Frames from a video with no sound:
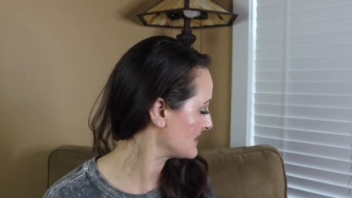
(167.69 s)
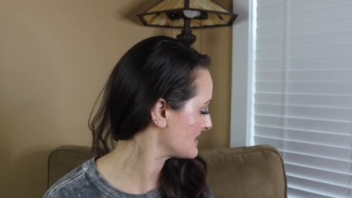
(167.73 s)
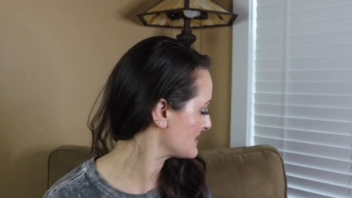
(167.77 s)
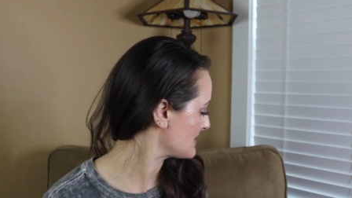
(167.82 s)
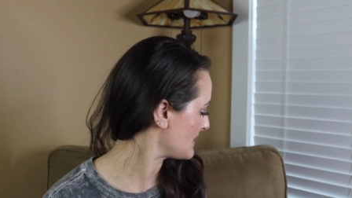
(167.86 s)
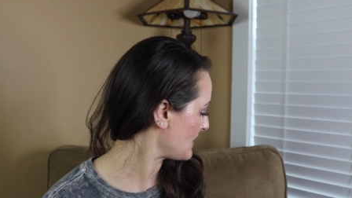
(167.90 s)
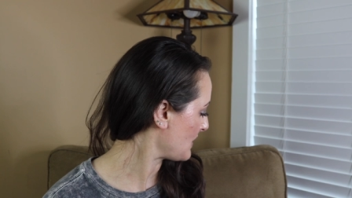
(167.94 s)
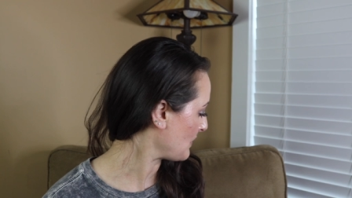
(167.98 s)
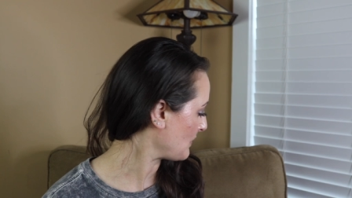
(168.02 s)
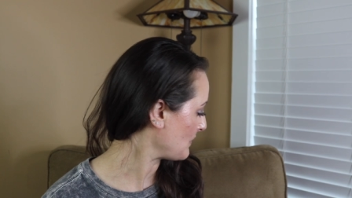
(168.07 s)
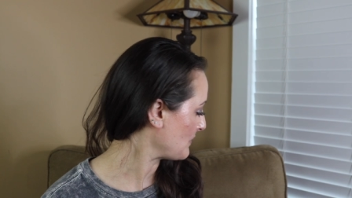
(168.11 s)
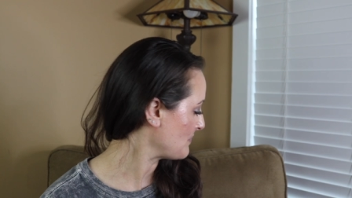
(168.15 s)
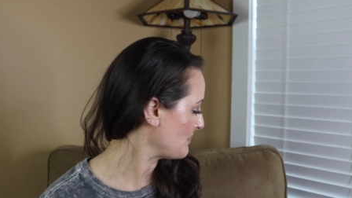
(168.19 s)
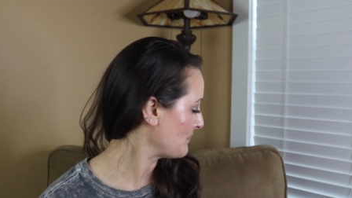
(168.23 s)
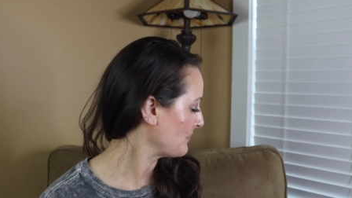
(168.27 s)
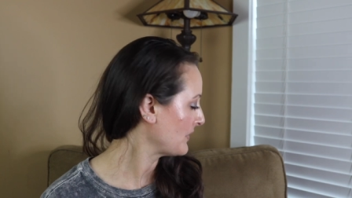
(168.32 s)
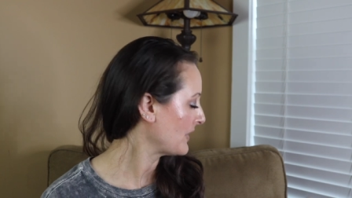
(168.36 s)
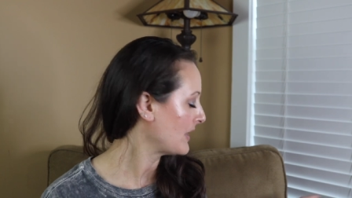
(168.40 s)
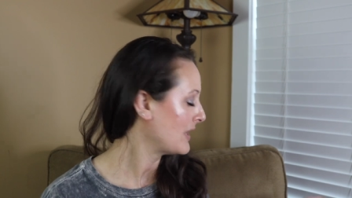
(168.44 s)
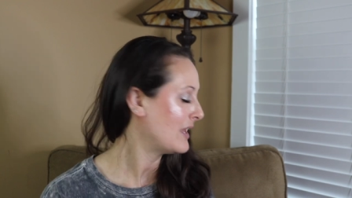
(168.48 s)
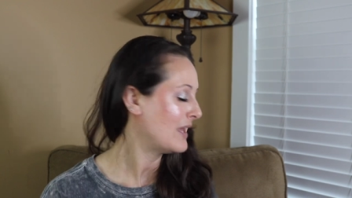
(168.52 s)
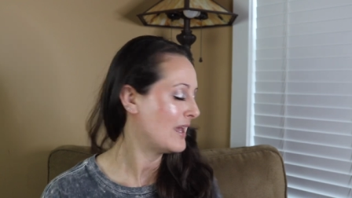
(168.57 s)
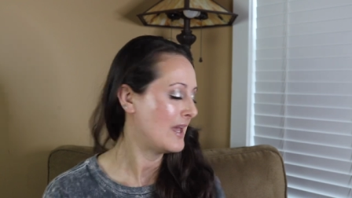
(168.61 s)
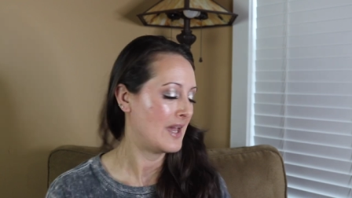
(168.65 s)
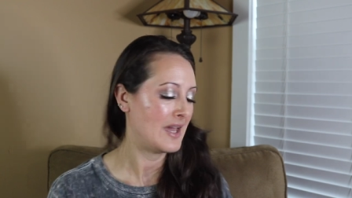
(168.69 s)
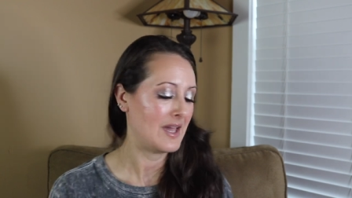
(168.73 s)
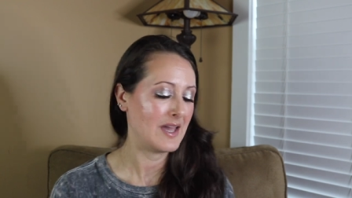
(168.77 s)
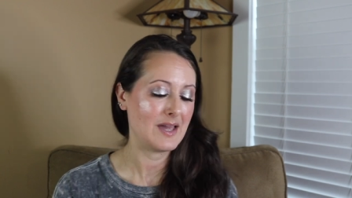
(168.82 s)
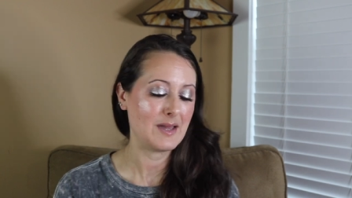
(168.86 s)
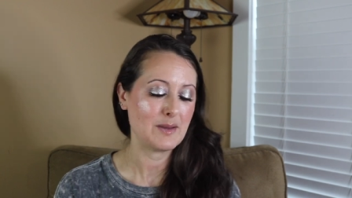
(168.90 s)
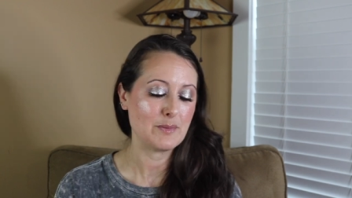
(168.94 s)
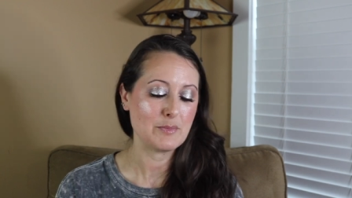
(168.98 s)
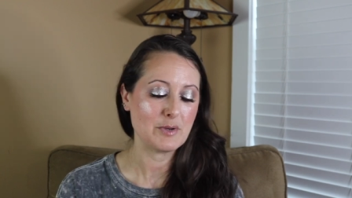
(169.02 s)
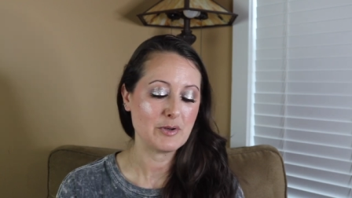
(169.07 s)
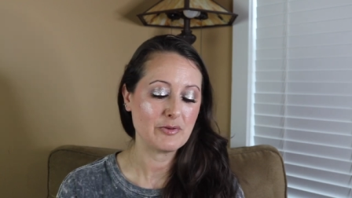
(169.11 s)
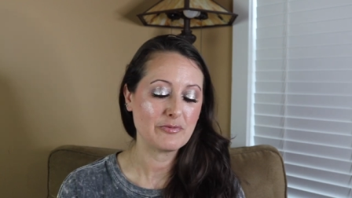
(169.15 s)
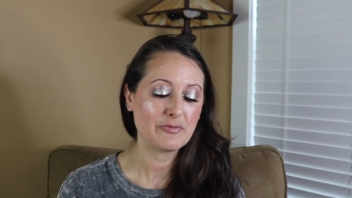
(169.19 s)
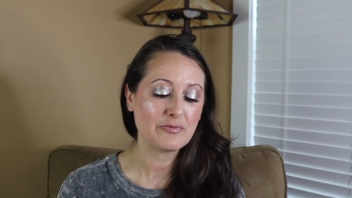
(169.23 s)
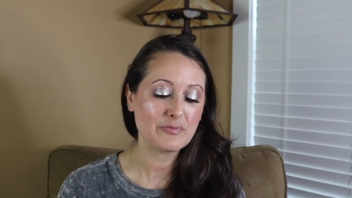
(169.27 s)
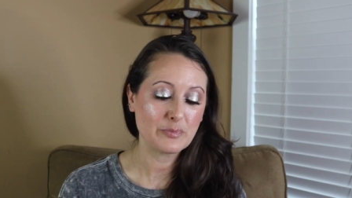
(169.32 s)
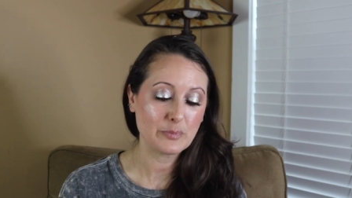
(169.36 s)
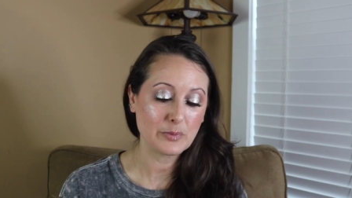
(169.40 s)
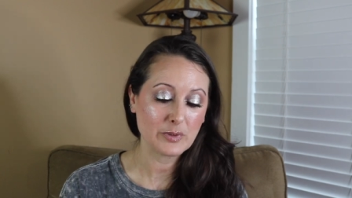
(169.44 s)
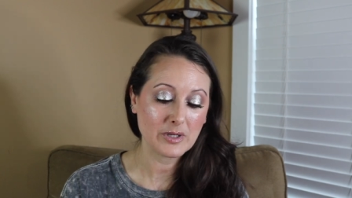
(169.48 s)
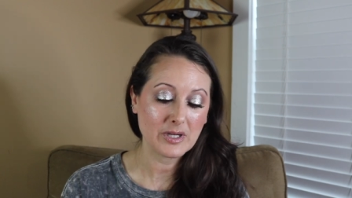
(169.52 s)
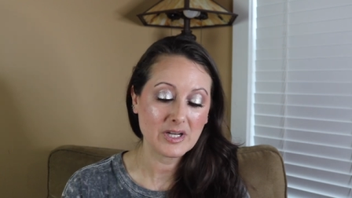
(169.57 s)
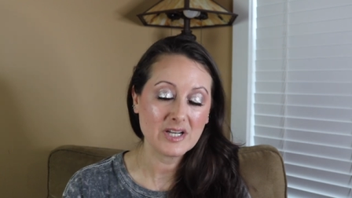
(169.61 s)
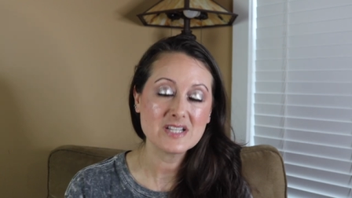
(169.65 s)
So um,
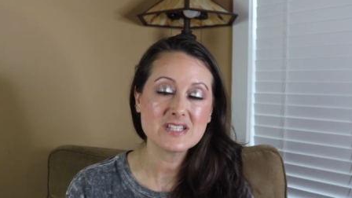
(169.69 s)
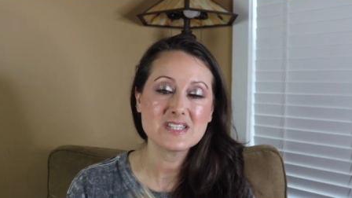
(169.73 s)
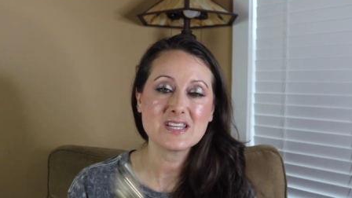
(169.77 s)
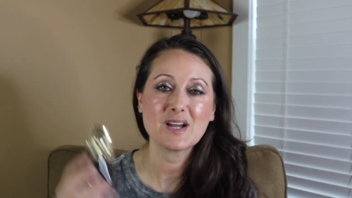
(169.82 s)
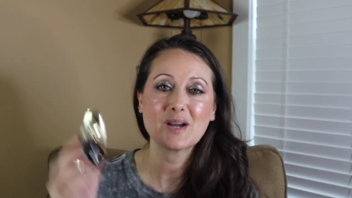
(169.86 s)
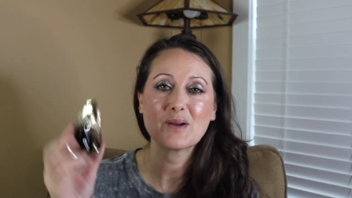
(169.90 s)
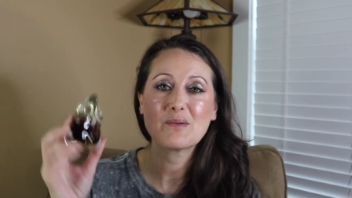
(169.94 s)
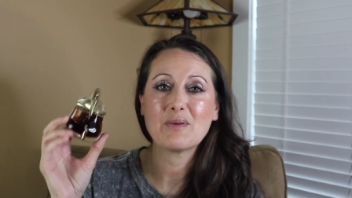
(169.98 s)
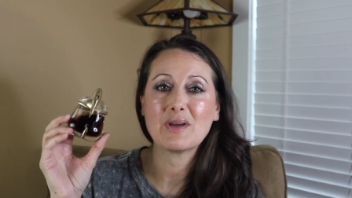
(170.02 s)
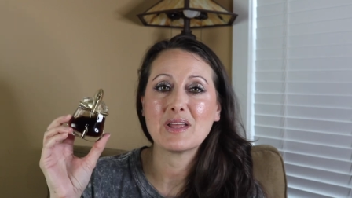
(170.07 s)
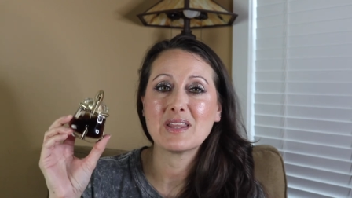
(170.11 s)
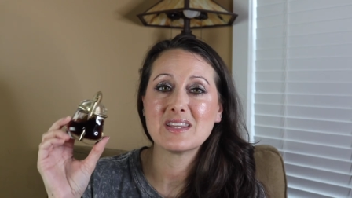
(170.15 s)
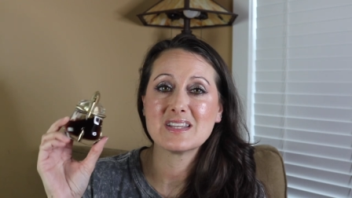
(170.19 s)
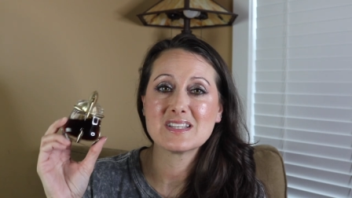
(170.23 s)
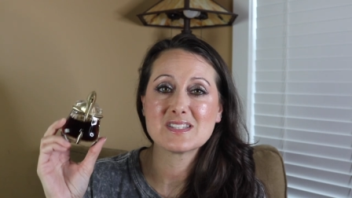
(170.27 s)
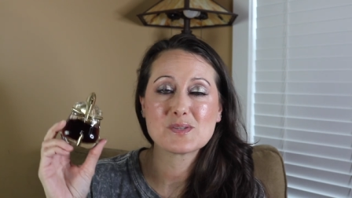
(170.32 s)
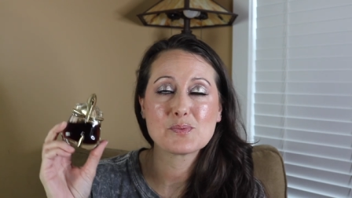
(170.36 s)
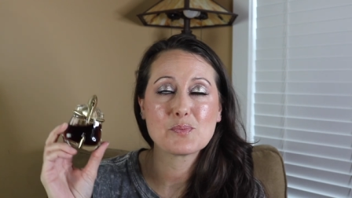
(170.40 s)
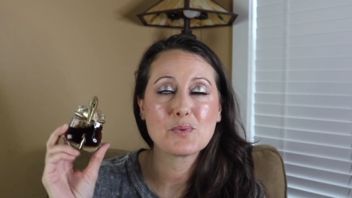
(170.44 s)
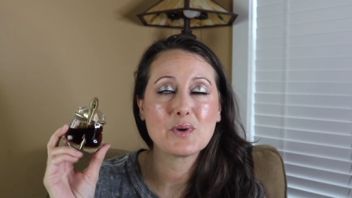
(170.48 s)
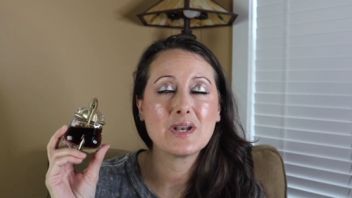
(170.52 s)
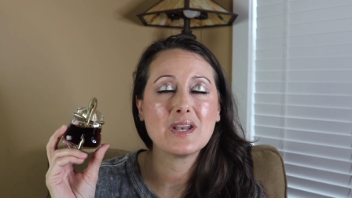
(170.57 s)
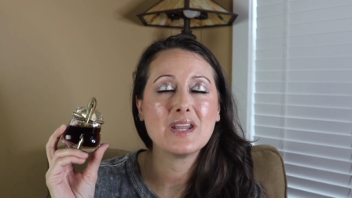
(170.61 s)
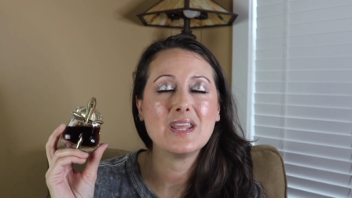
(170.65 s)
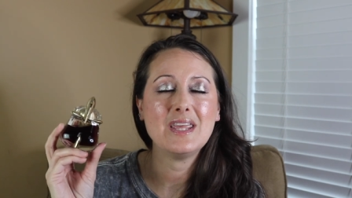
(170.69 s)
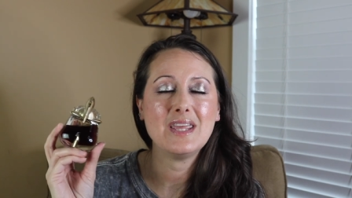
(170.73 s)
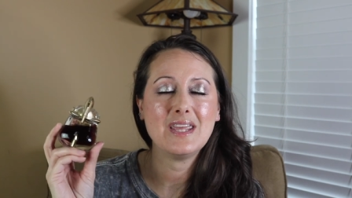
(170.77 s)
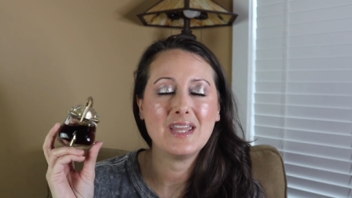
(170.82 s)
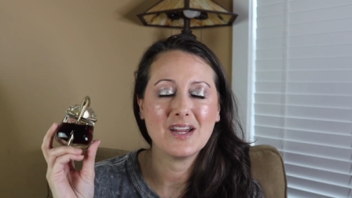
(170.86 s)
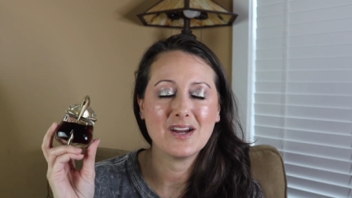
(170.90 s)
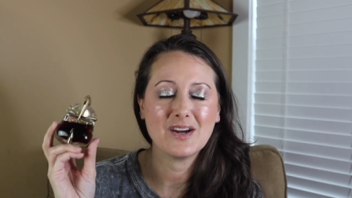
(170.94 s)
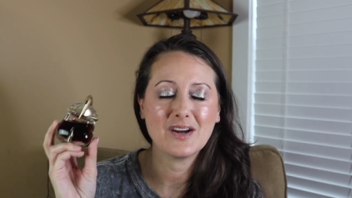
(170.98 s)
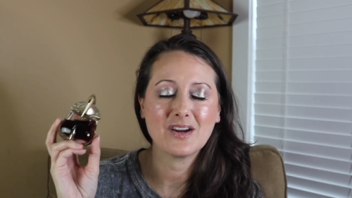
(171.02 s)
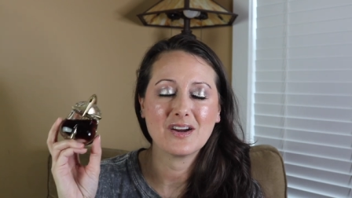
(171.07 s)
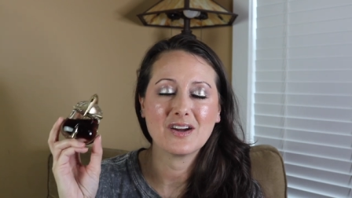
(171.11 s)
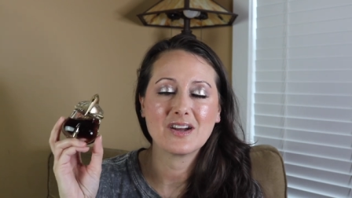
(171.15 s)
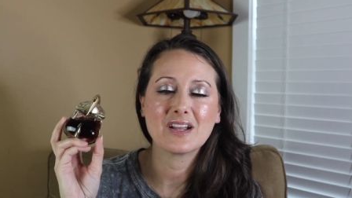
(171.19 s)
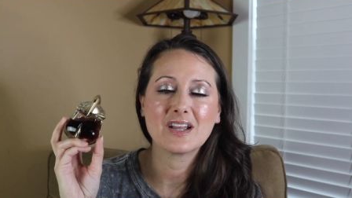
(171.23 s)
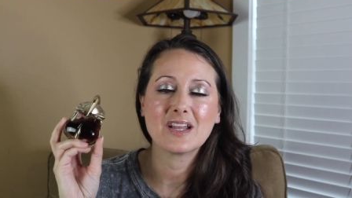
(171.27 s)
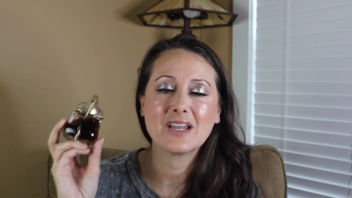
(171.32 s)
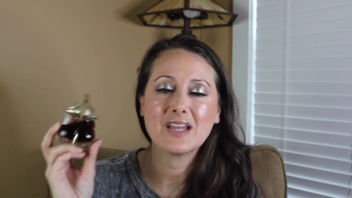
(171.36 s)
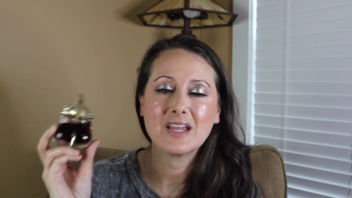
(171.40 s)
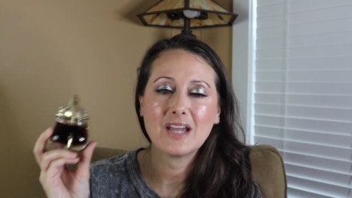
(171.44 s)
we're gonna talk about this one here.